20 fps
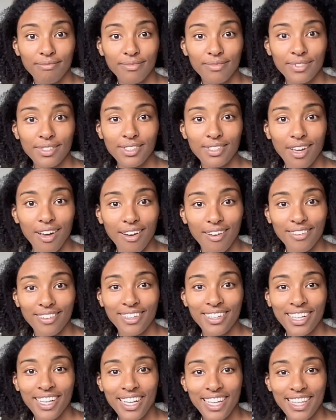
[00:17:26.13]
So
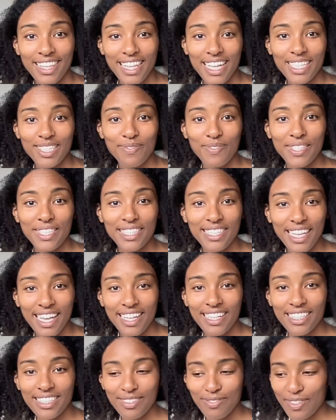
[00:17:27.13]
that's been
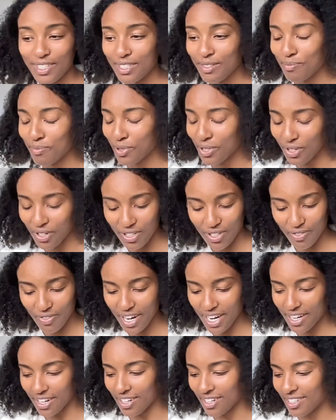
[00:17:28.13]
said, it's been put on the
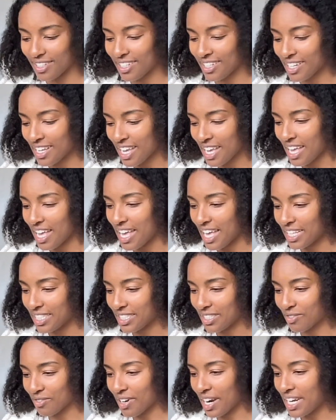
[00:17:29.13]
record as
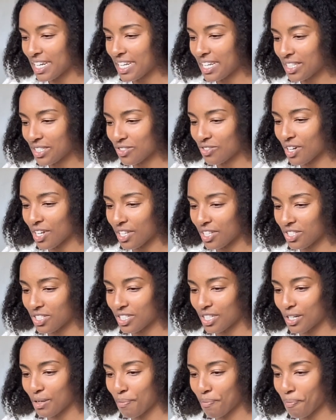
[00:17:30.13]
a writing
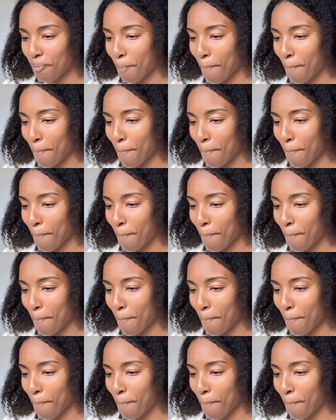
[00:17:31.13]
astrologer.